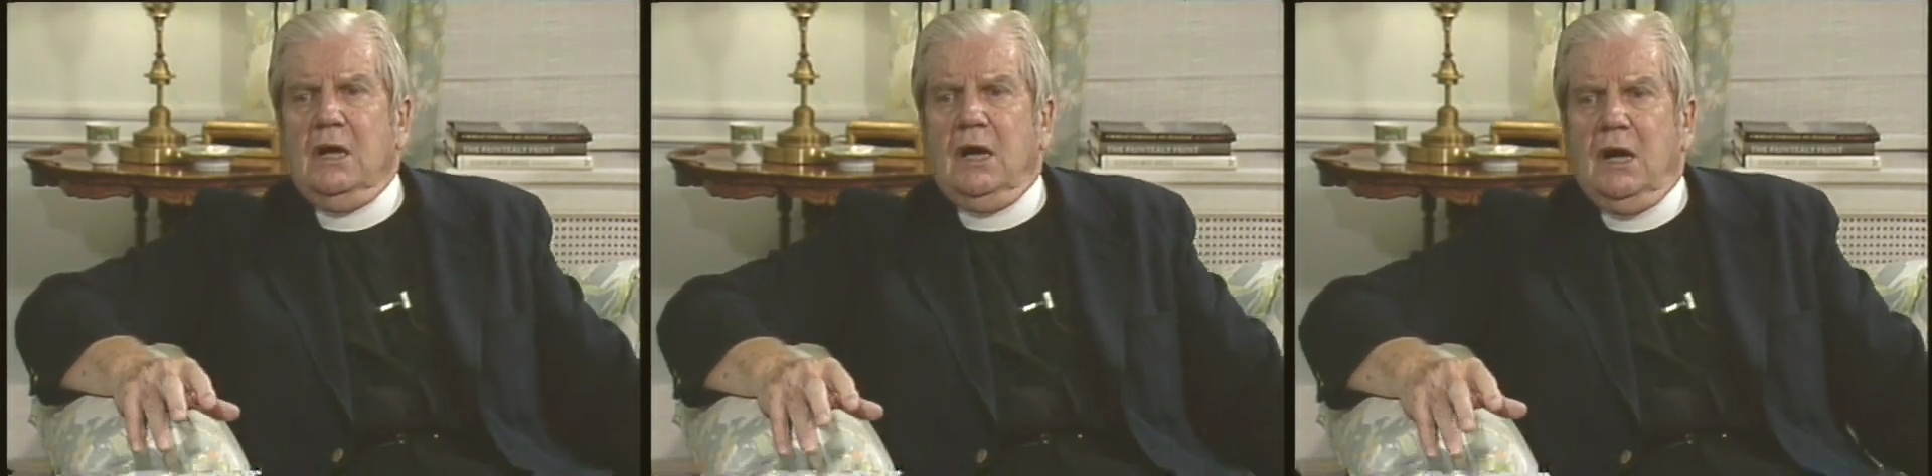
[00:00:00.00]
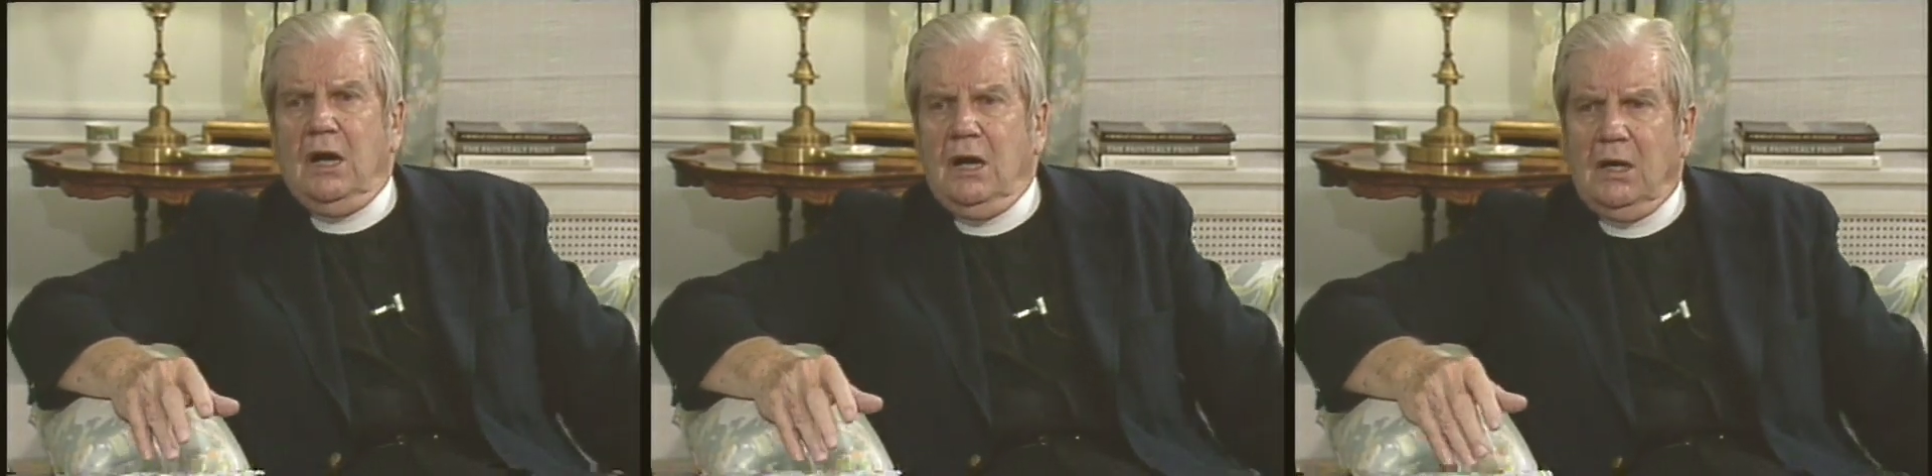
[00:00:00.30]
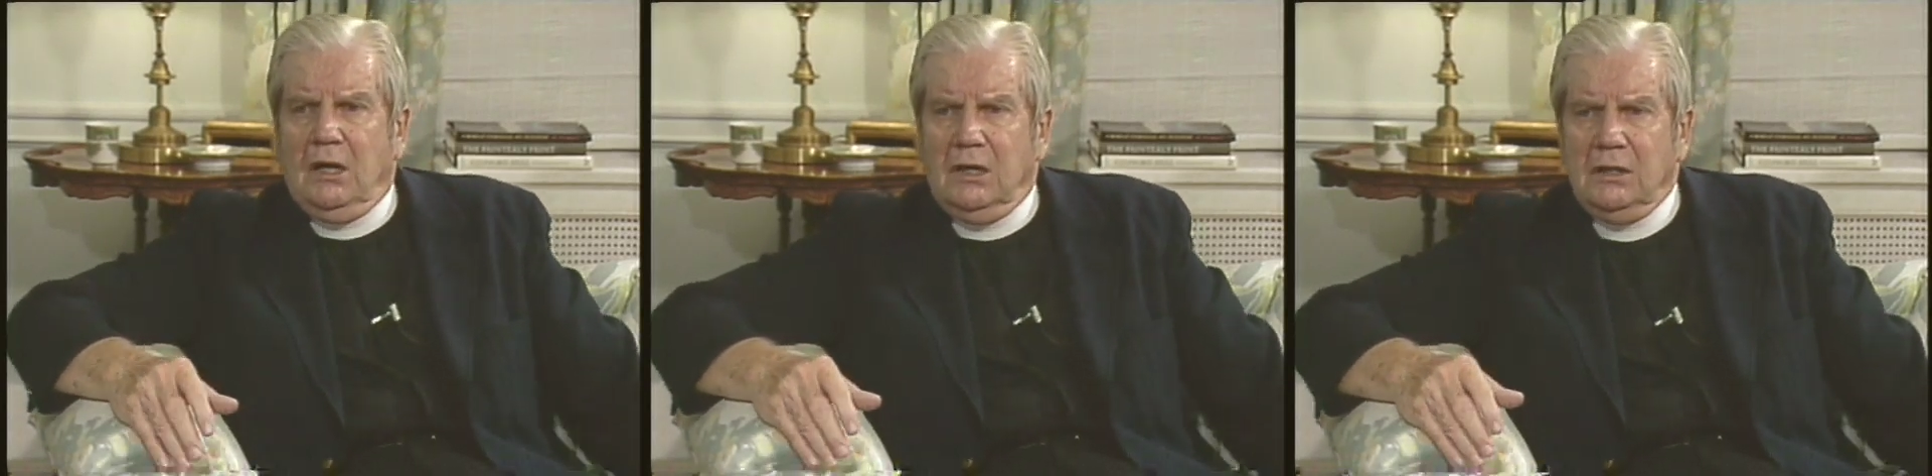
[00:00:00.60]

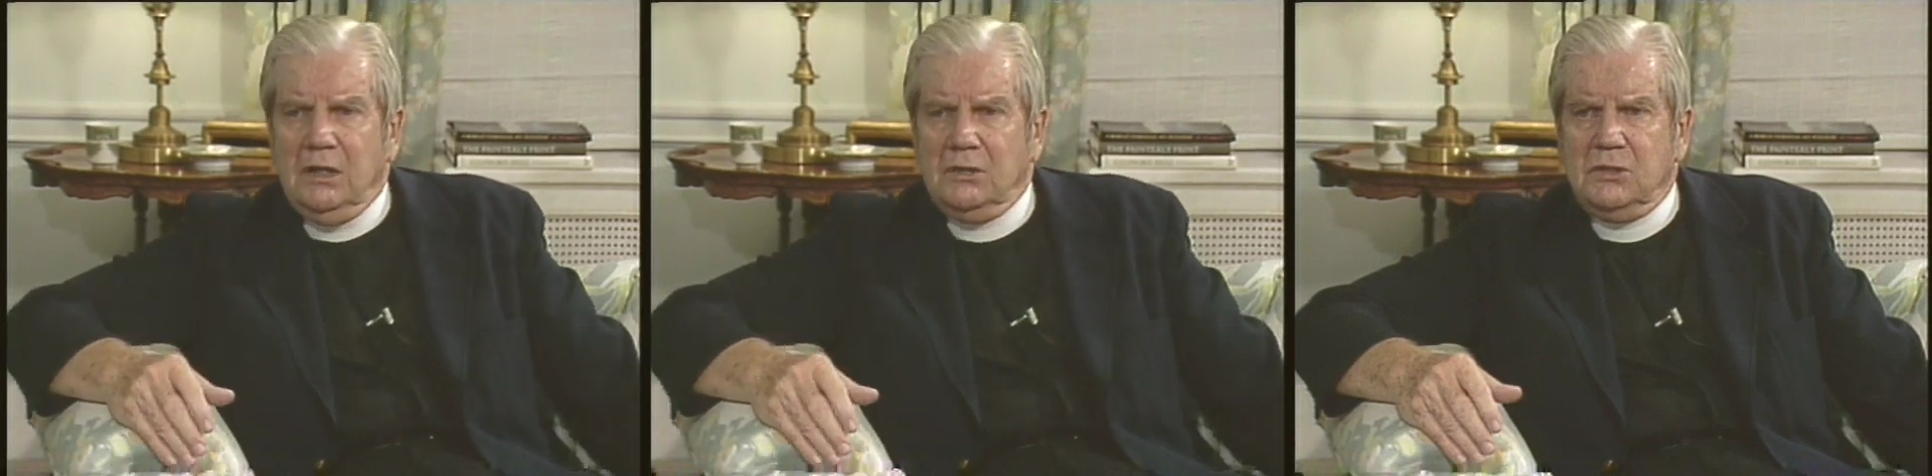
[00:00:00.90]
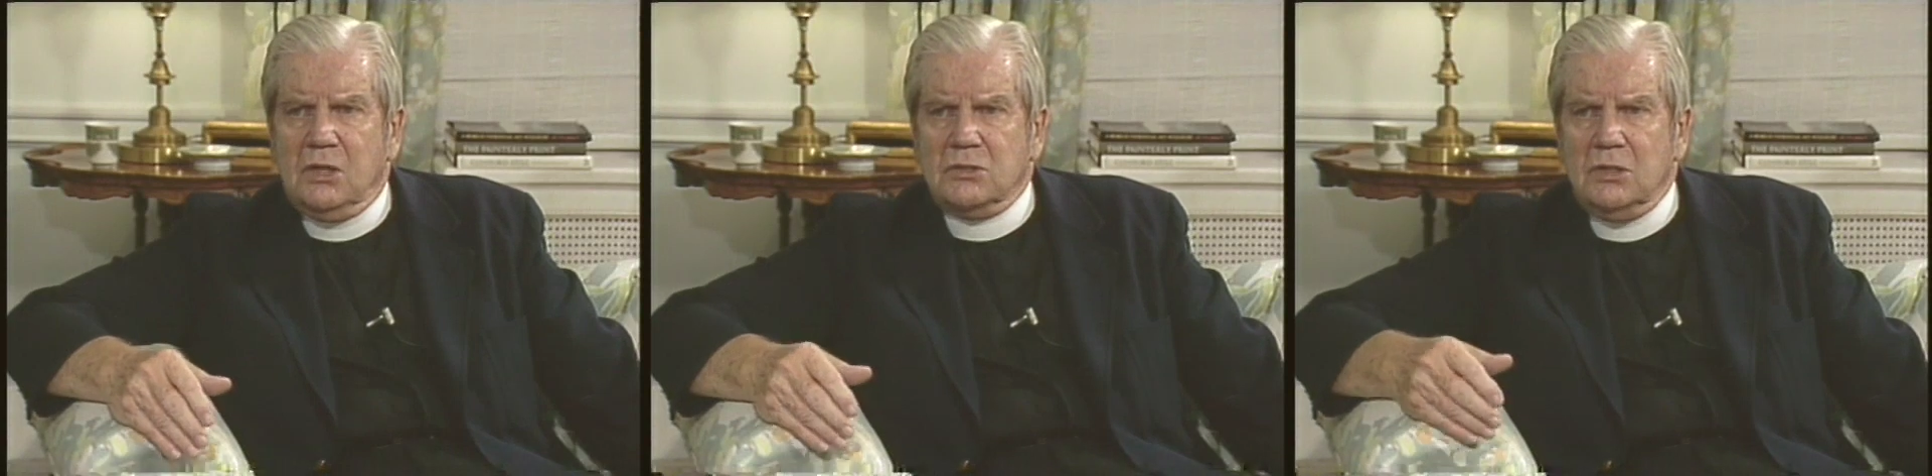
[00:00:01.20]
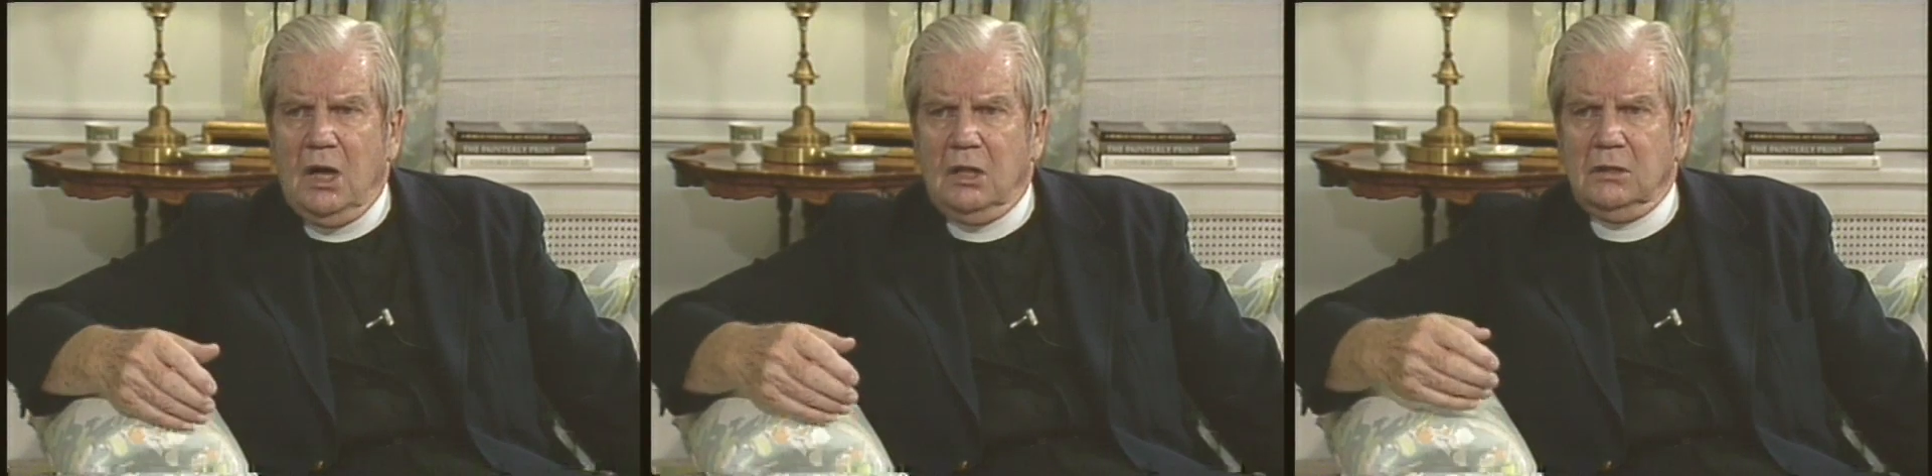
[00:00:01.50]
uh, it does
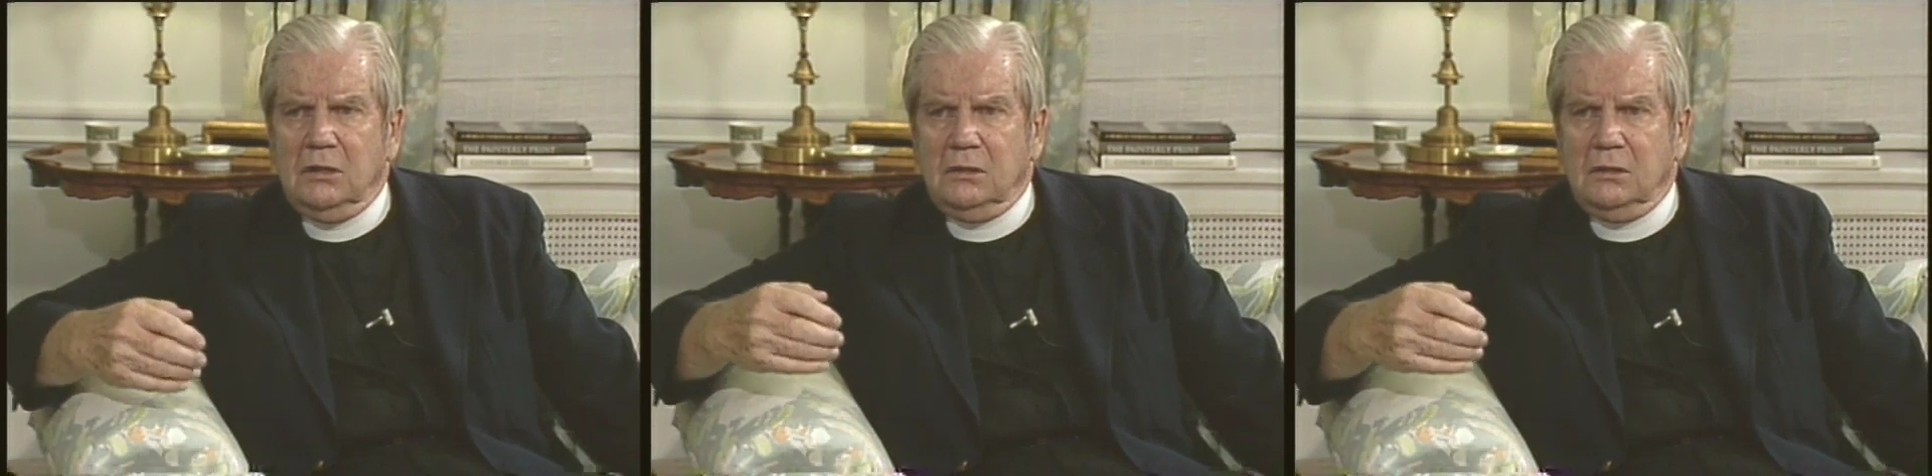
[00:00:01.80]
not